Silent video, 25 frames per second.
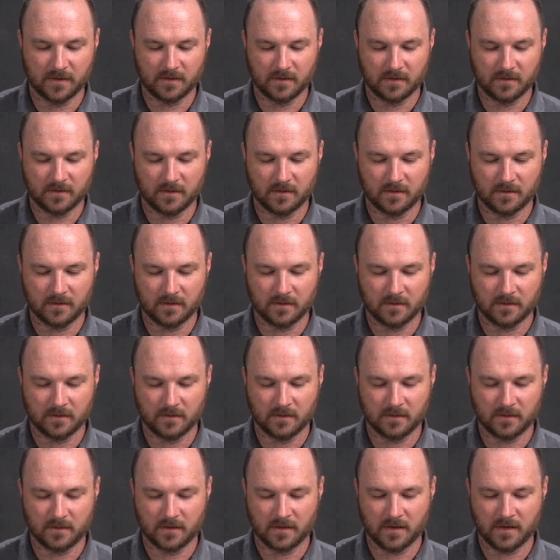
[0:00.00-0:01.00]

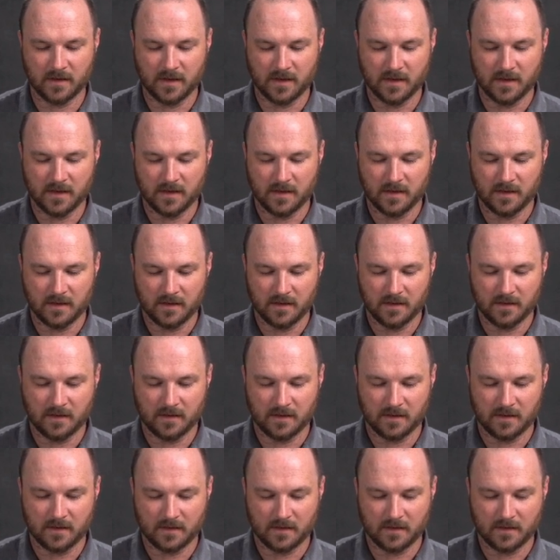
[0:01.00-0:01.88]
Nothing is said.